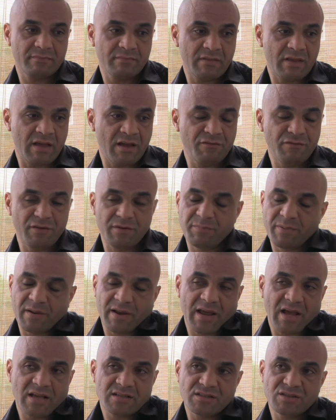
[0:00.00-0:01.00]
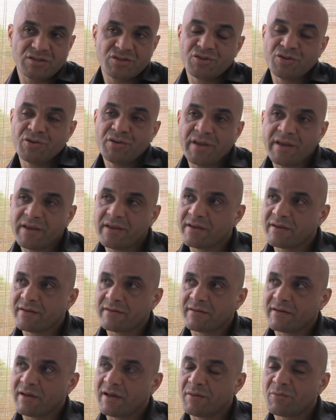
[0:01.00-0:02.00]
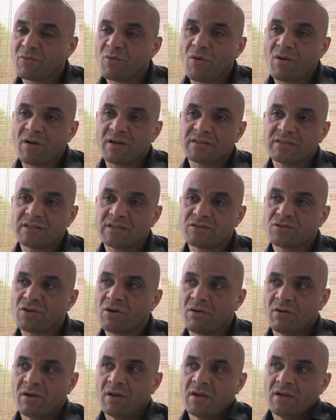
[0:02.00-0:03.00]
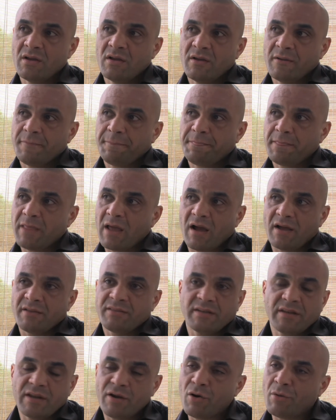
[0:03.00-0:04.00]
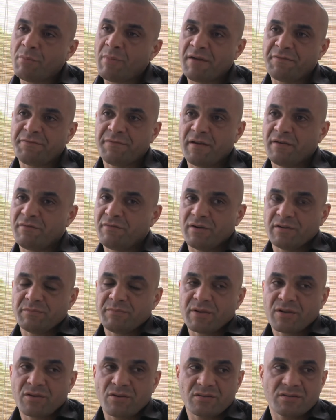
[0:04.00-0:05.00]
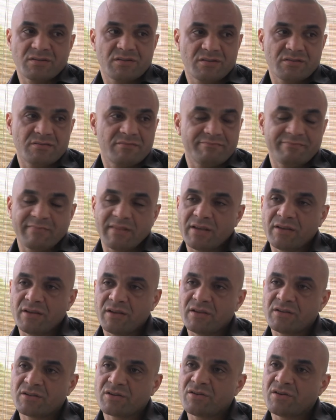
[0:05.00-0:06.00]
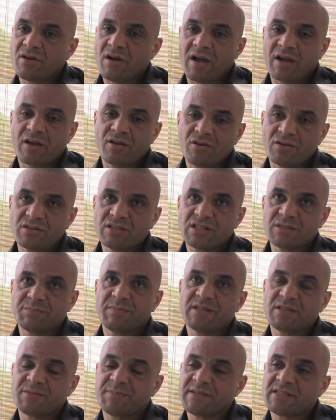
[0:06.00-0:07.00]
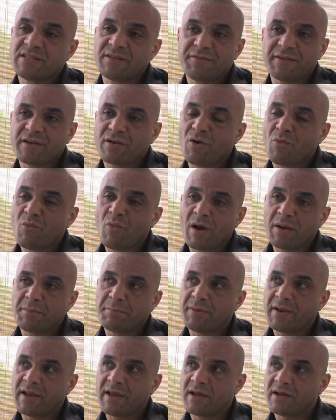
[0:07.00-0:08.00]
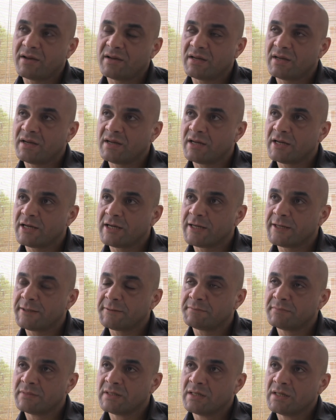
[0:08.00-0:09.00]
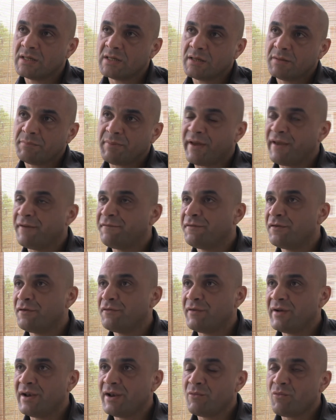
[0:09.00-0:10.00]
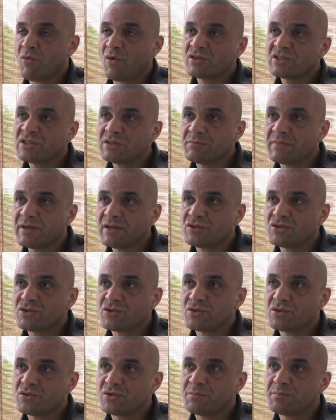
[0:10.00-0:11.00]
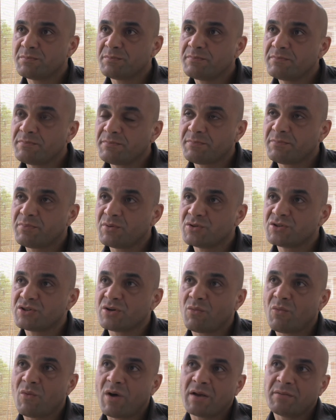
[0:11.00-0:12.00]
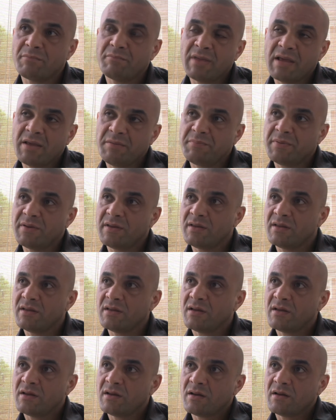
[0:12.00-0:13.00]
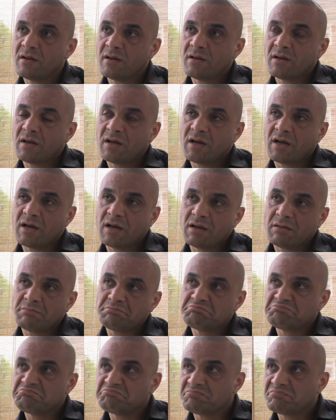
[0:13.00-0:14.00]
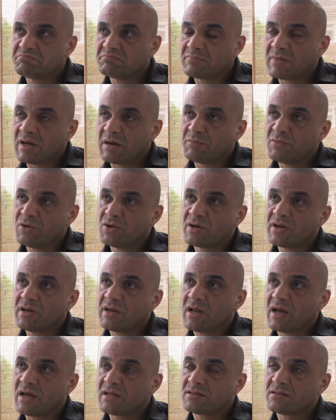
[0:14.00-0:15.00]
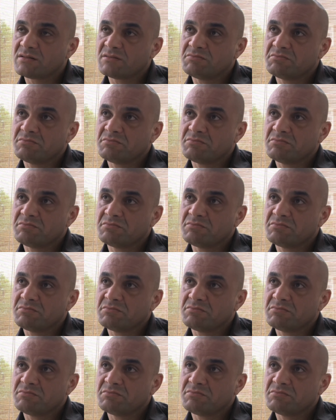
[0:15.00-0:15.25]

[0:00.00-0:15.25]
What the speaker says: every player has its unique quality. So I think they're all my favorite, because I cannot just be specific on one player. But if you really wanted me to push on one, maybe I'm looking at